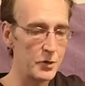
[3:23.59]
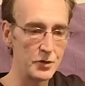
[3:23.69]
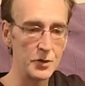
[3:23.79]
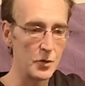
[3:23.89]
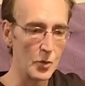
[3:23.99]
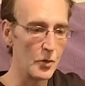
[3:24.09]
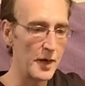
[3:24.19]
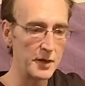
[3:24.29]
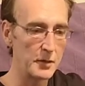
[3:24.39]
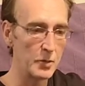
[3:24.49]
using your
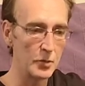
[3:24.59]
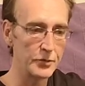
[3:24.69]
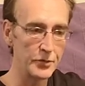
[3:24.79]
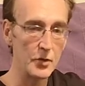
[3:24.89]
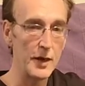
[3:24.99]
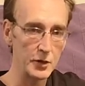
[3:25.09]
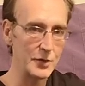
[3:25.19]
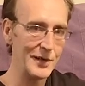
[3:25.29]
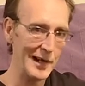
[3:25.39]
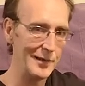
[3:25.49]
own hiking poles to
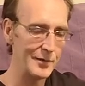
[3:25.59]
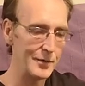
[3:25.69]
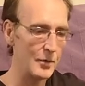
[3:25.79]
erect your tent.